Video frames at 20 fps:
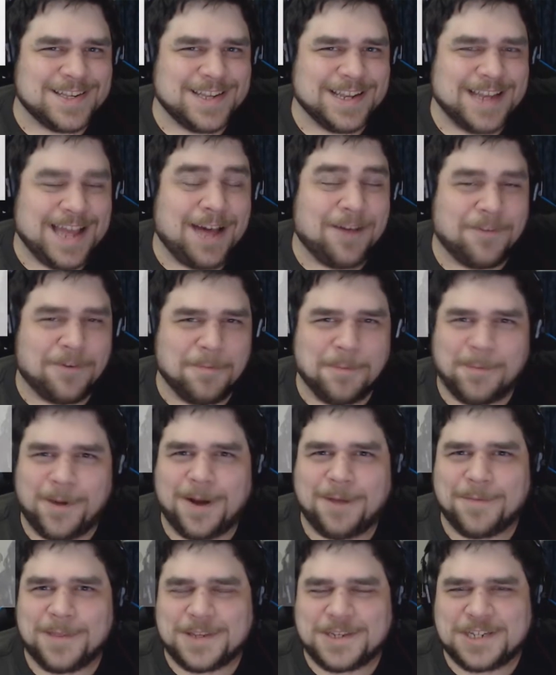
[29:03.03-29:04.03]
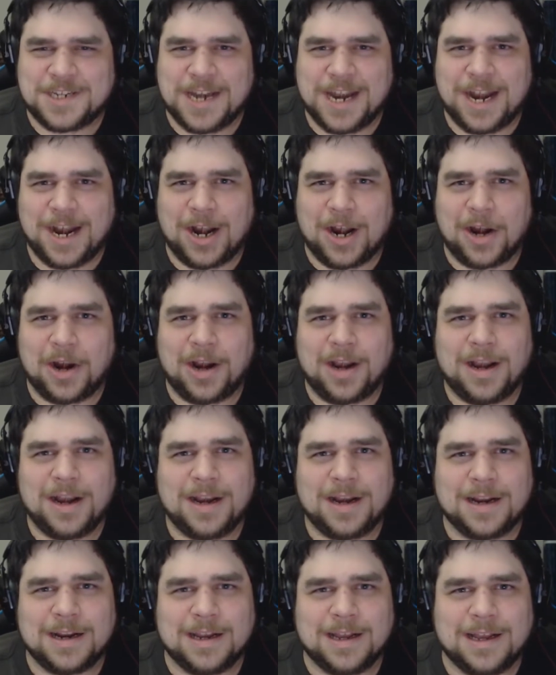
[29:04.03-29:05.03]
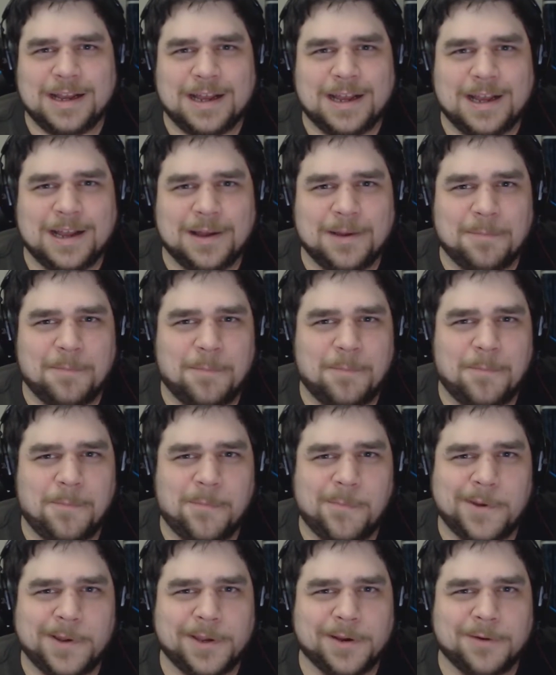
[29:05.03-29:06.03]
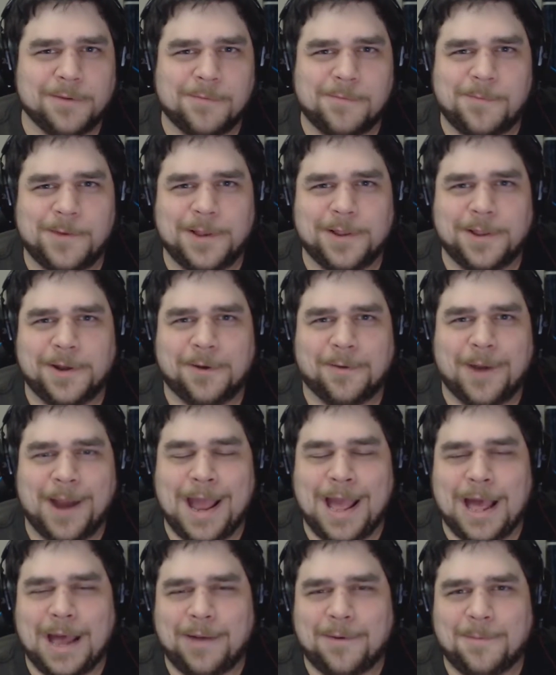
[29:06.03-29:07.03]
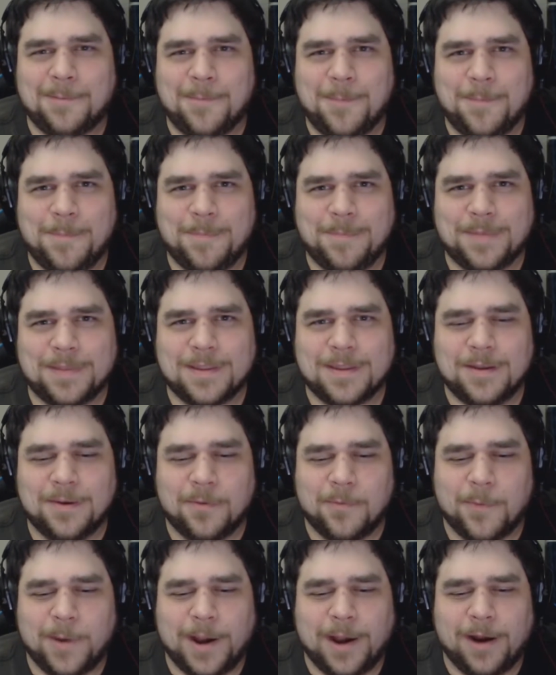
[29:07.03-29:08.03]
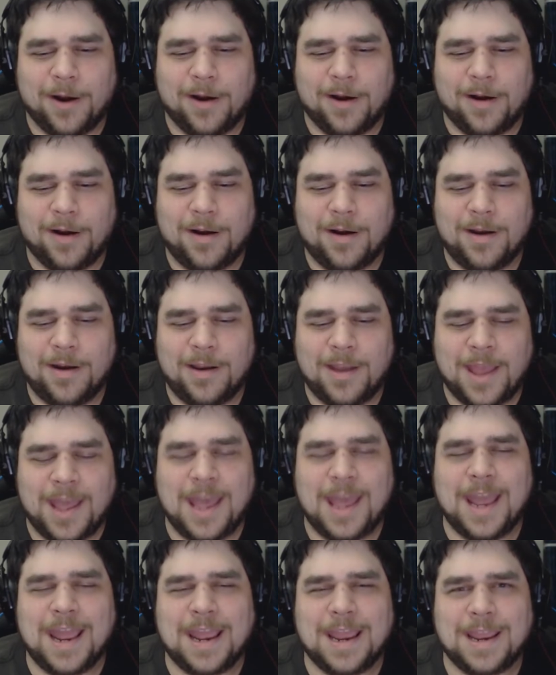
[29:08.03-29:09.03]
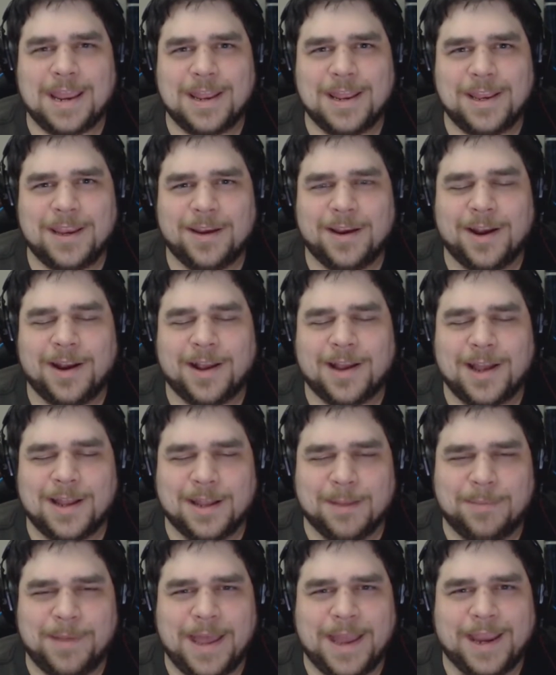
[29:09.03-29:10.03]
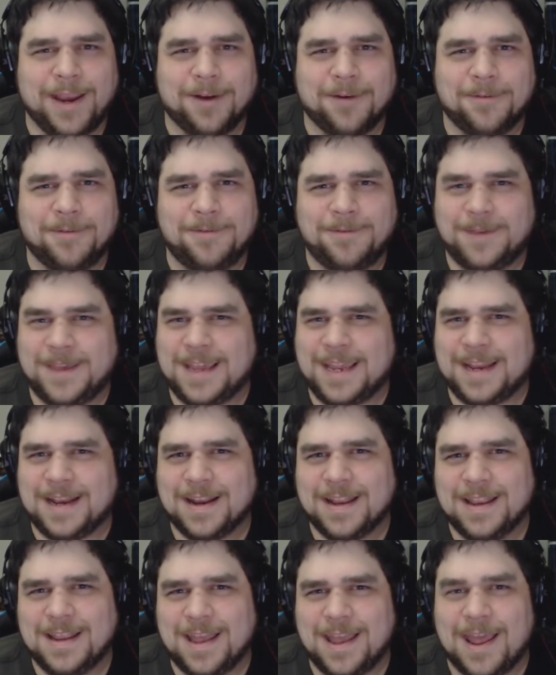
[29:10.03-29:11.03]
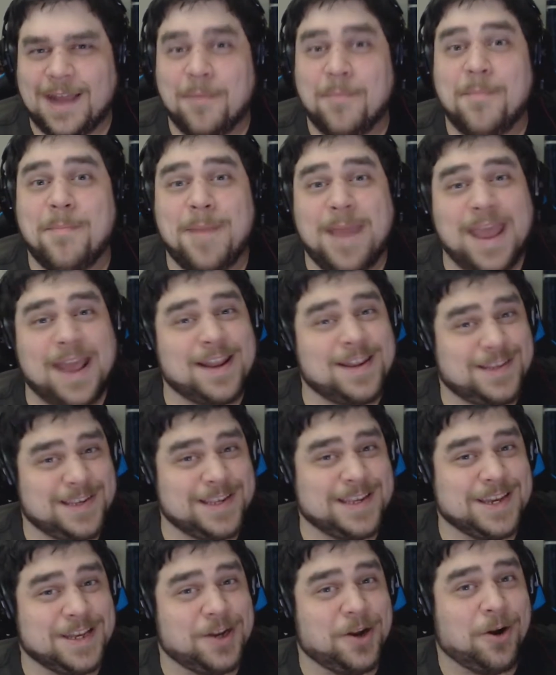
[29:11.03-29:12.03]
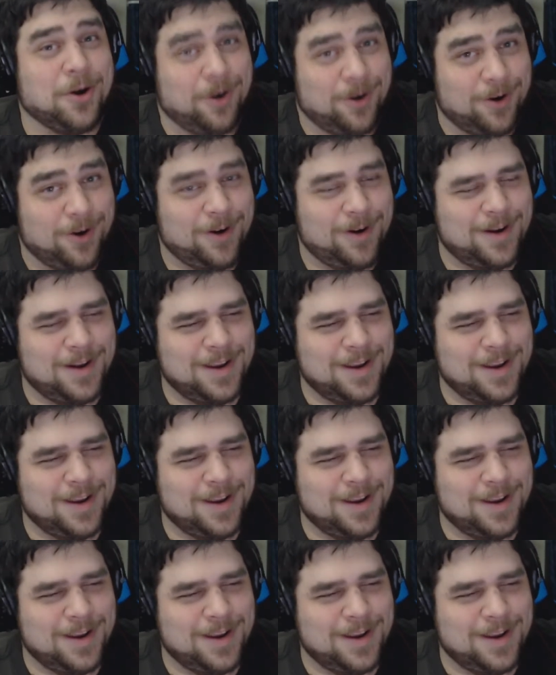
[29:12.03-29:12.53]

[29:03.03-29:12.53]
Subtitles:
out from the bottom of the chair when you're wheeling around, where, hey, you're gonna cut the back of your feet and man is it gonna hurt.